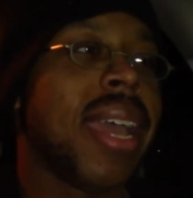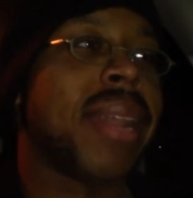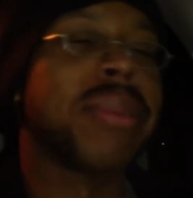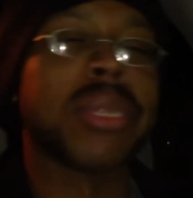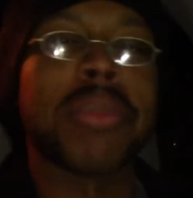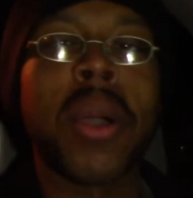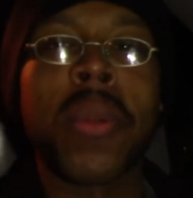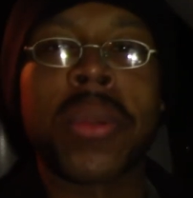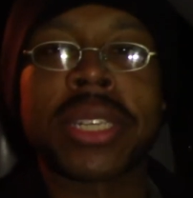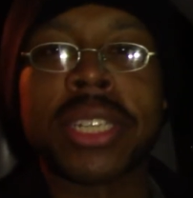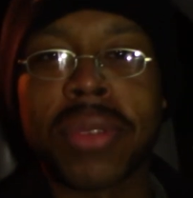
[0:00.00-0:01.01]
And there was a
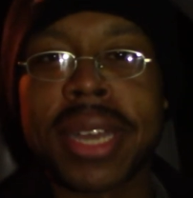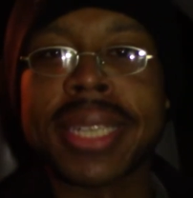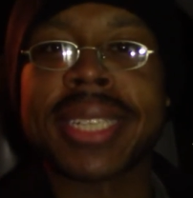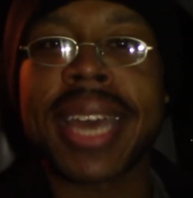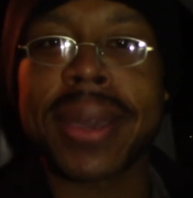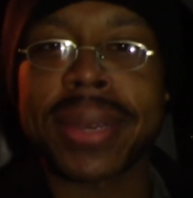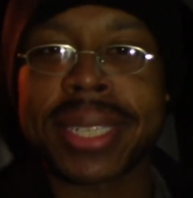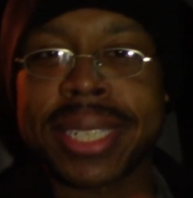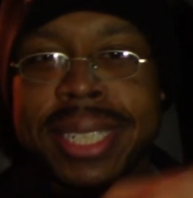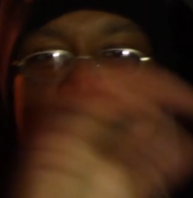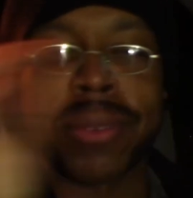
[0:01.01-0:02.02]
moment where she runs out and
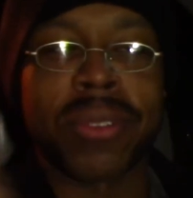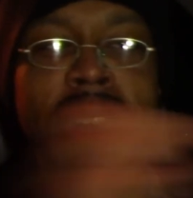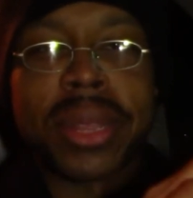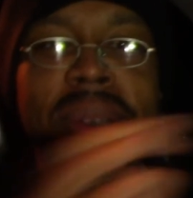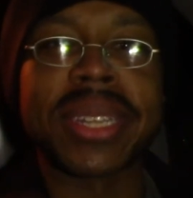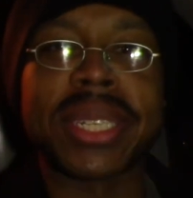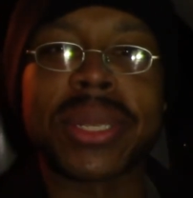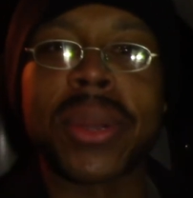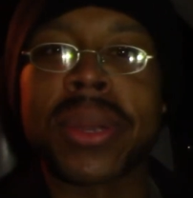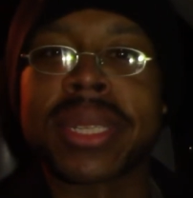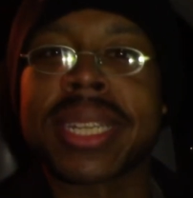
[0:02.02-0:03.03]
she's like running through all these
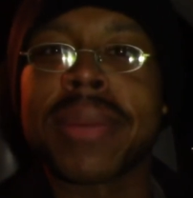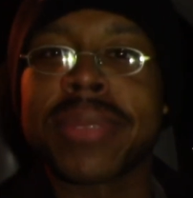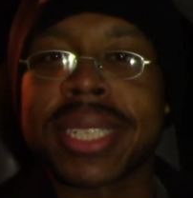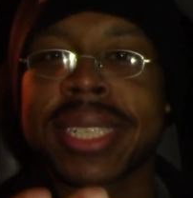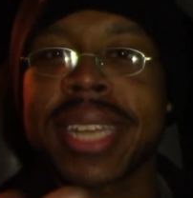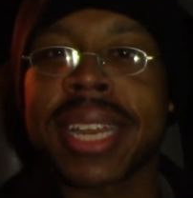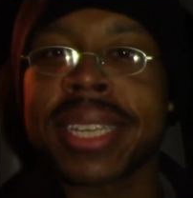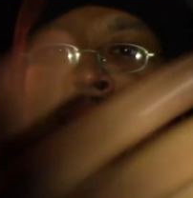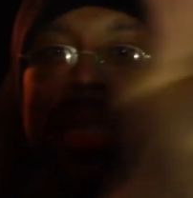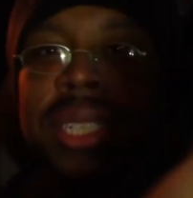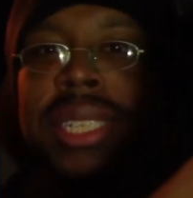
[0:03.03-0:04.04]
doors. And I was just like,
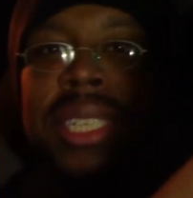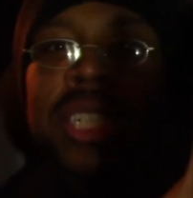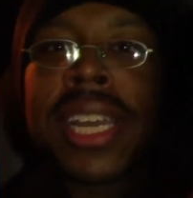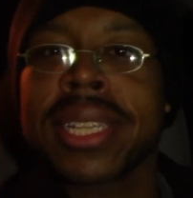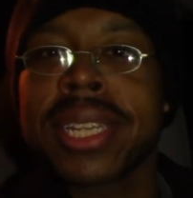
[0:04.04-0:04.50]
just shut the